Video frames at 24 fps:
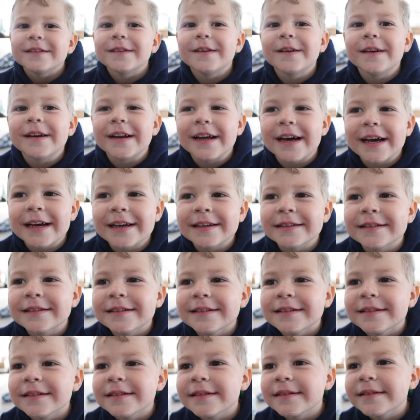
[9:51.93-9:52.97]
You're
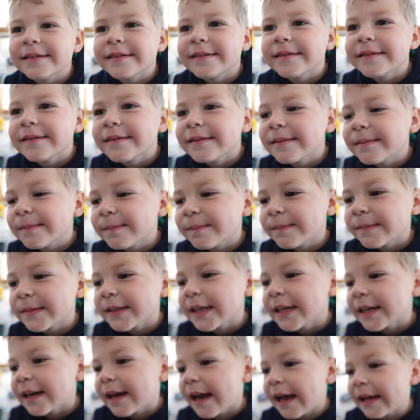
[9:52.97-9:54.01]
just
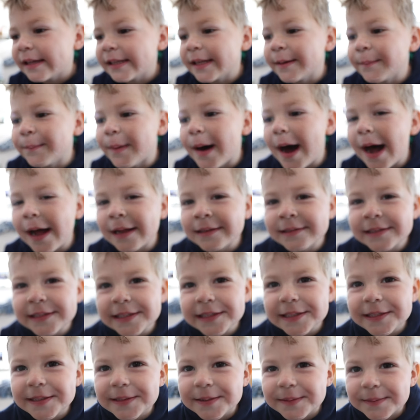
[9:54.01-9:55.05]
guys in
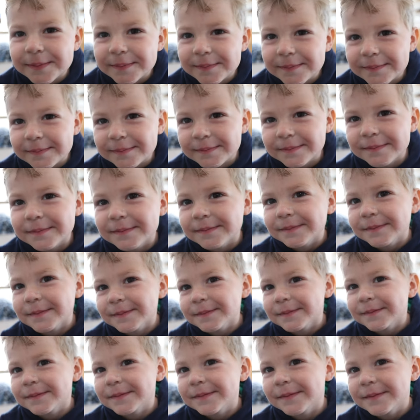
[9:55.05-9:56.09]
pots.
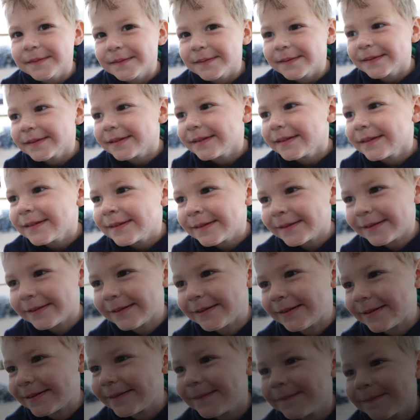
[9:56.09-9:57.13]
Glaze in pots?
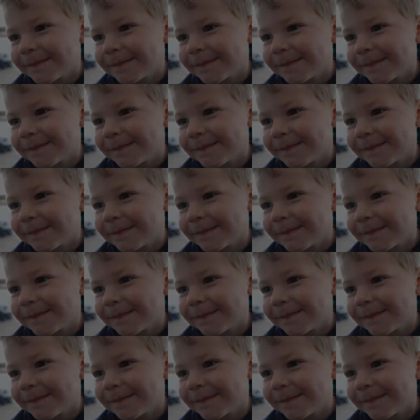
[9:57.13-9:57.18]
Uh-huh.